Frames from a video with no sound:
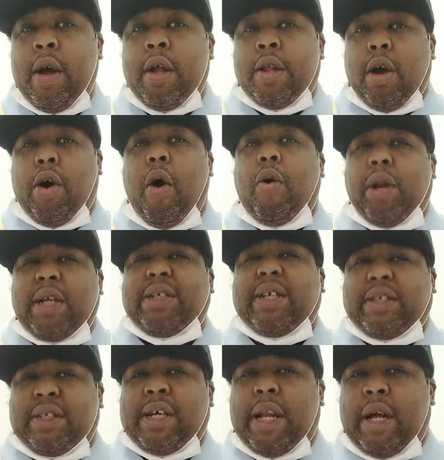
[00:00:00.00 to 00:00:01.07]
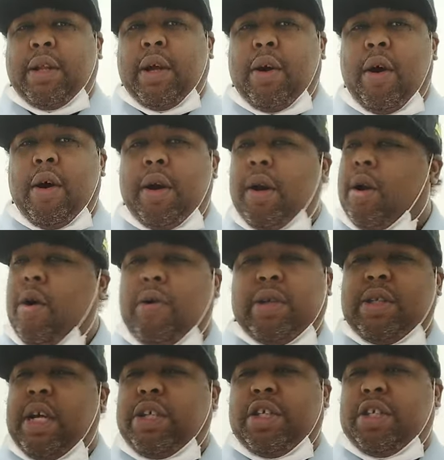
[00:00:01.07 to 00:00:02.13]
The goal is to sell out the Garden. The goal
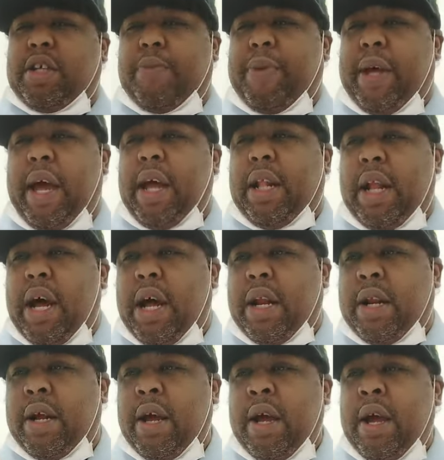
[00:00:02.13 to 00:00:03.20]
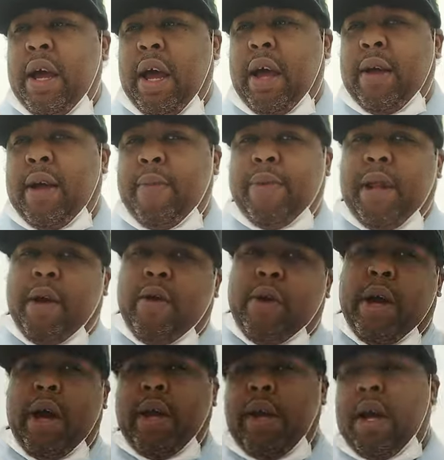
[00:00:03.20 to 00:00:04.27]
is not just to be headlining and, and, be like,
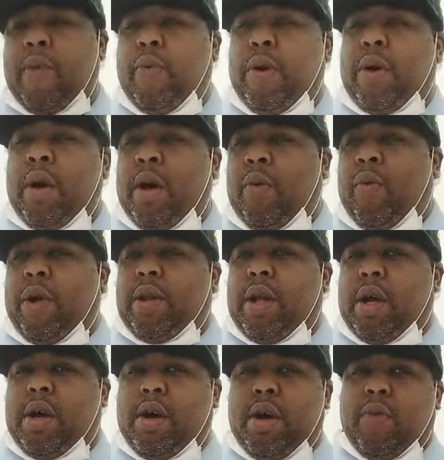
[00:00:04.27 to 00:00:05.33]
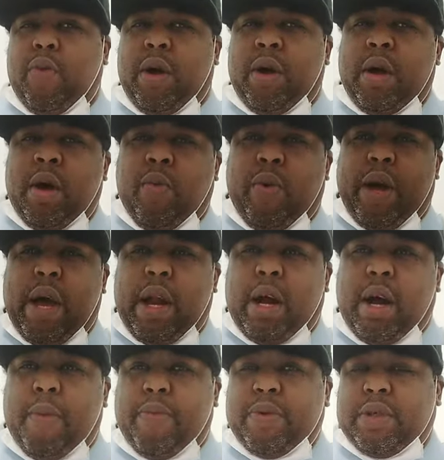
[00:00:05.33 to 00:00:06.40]
okay, yeah, we we did good and we we had a
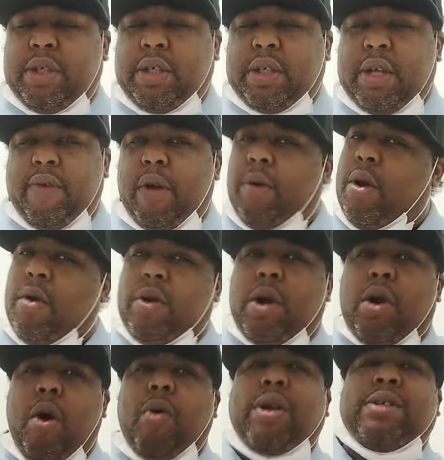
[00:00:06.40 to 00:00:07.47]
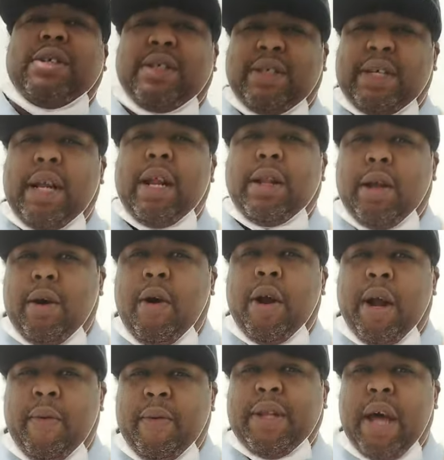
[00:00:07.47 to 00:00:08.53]
couple of seats left. No, the goal is to sell out the
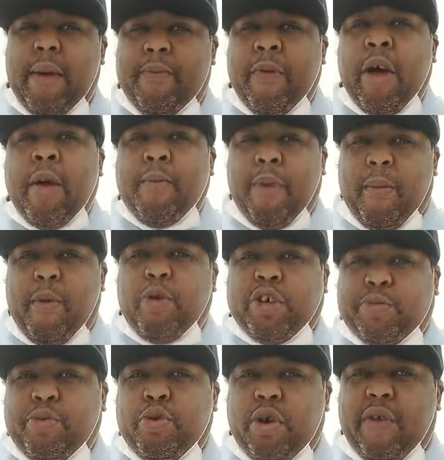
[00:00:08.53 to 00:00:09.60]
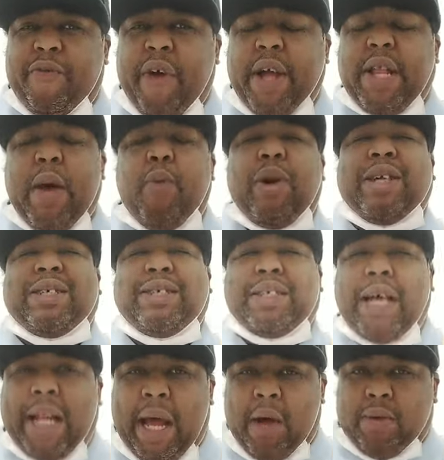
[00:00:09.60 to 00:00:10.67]
Garden. Every time promoters put on a fight, they want to
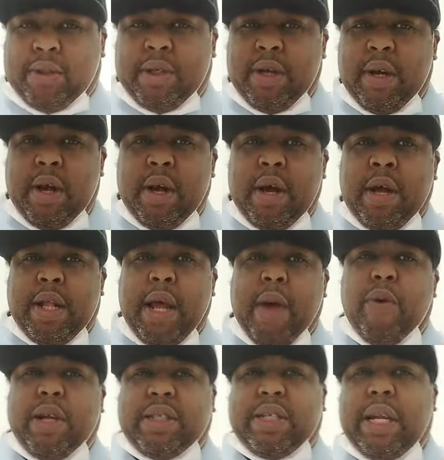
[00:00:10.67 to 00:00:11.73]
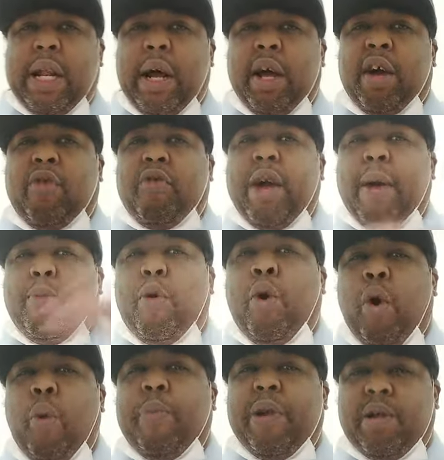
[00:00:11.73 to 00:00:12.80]
sell out. They want to sell out and create more
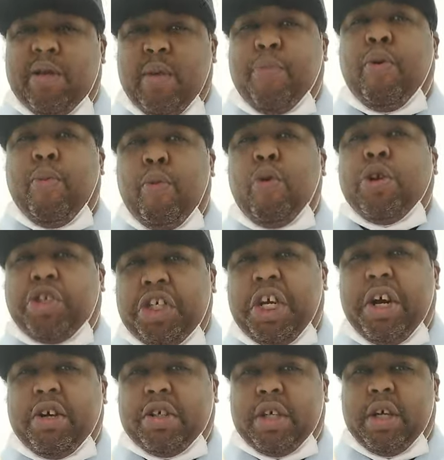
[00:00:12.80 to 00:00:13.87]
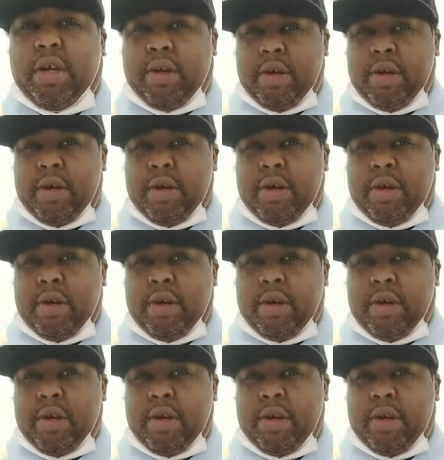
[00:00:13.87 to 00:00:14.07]
openings to put more chairs in.